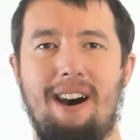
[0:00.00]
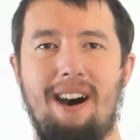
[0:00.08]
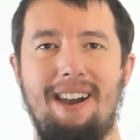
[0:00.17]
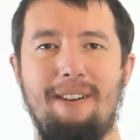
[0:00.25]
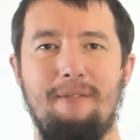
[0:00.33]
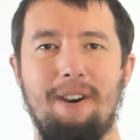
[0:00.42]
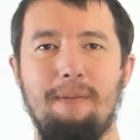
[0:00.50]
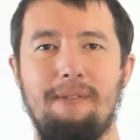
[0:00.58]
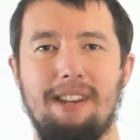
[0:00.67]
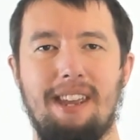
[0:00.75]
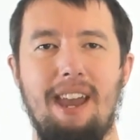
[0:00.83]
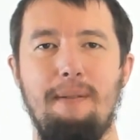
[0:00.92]
Hi, welcome
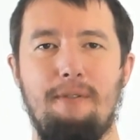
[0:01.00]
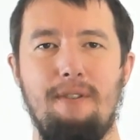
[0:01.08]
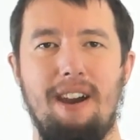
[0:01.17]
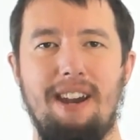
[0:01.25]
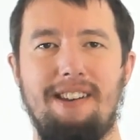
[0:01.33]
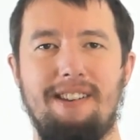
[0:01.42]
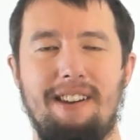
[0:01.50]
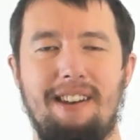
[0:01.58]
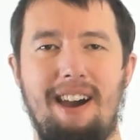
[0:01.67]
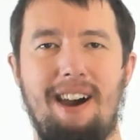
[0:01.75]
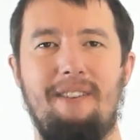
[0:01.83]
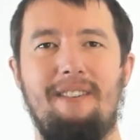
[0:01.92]
to Game Creation.
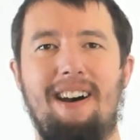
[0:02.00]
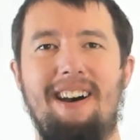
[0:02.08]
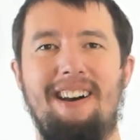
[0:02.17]
Now,